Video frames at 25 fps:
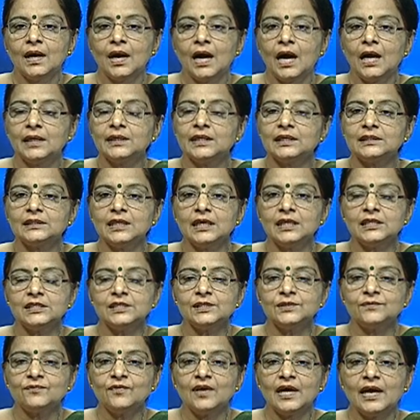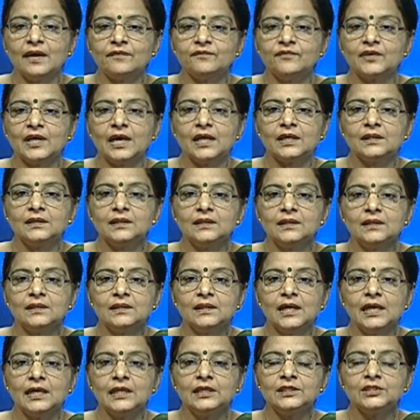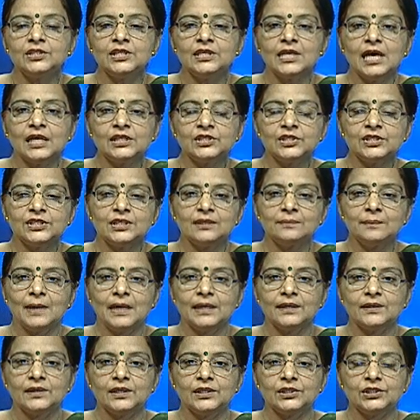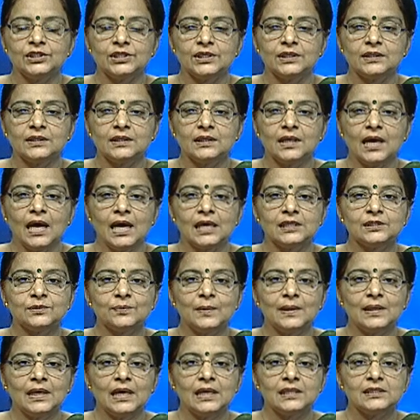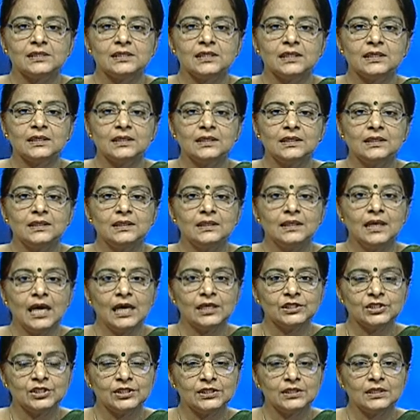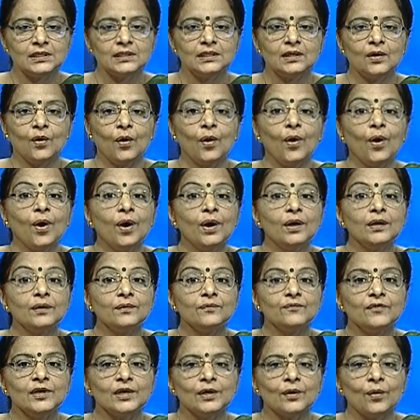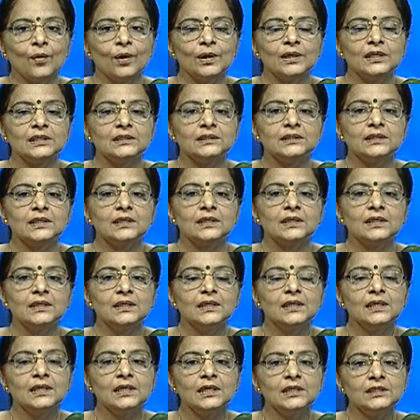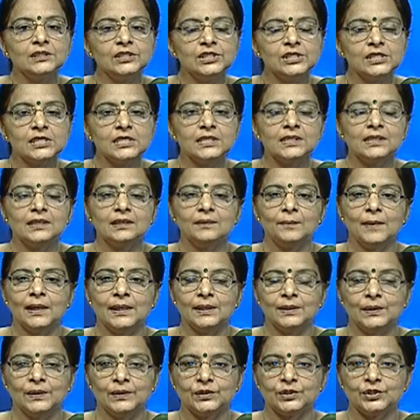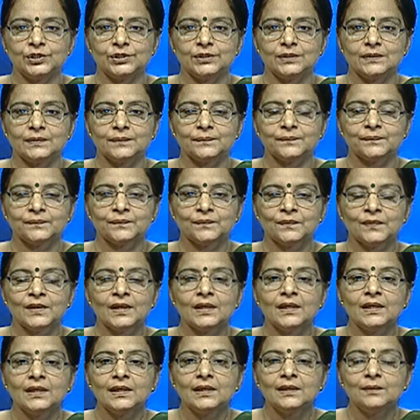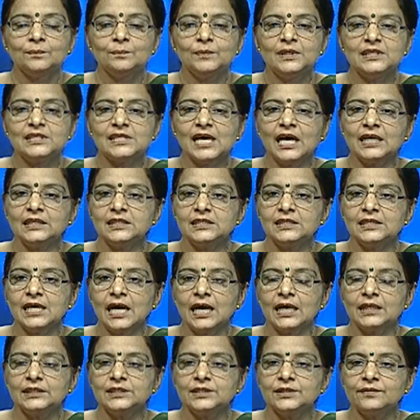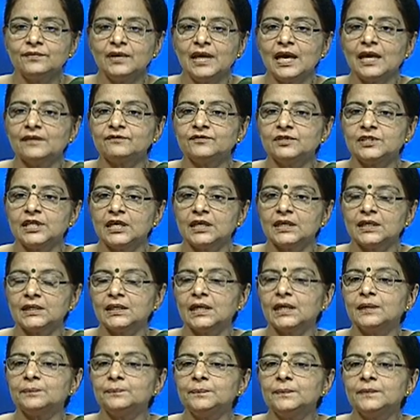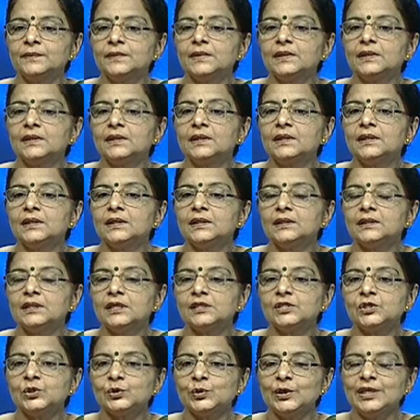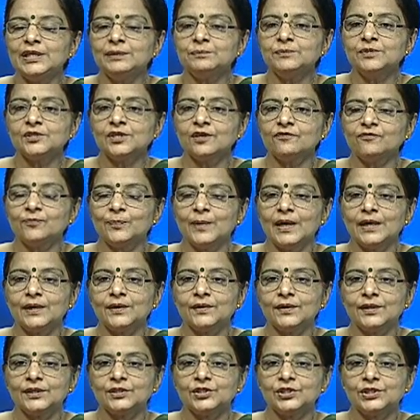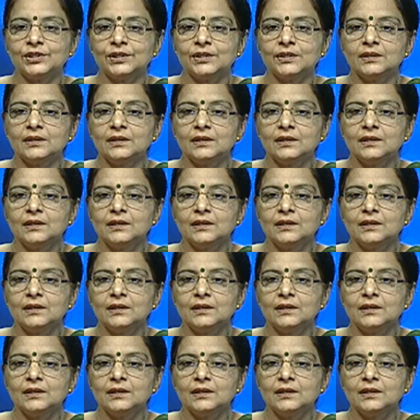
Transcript: Under this, we have done the international migration as well as the national, or we call it the internal migration. Besides that, we have taken up the streams of migration,